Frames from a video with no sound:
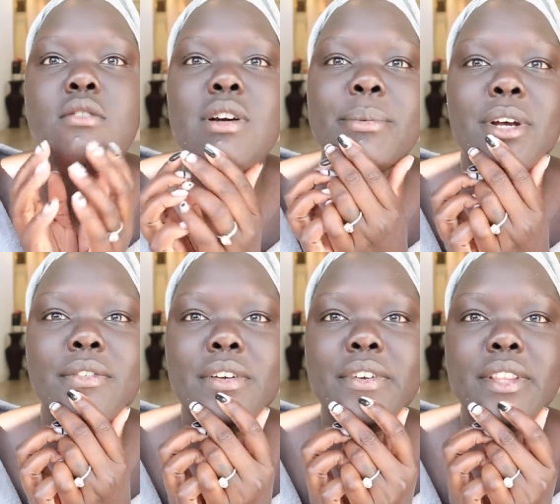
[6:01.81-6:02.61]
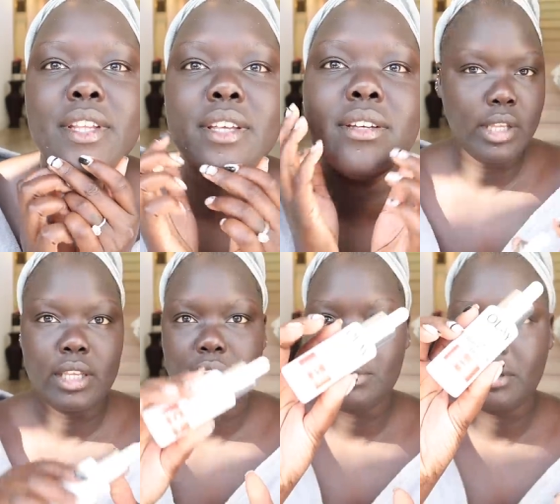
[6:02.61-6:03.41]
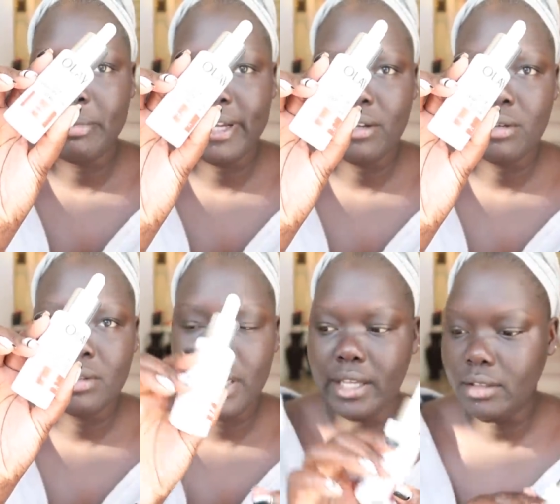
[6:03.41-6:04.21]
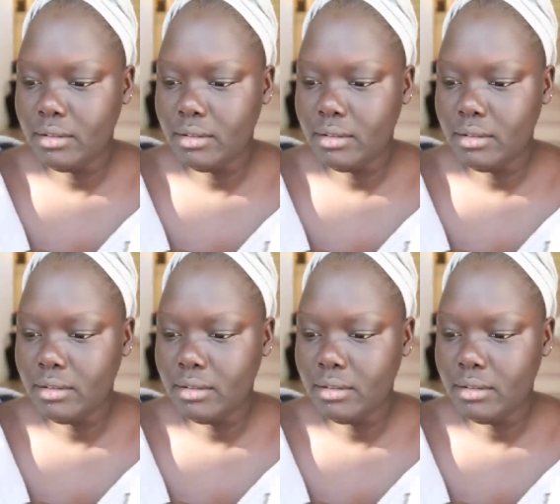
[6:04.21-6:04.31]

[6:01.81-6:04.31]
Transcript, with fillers: Wiped off everything. And with my Olay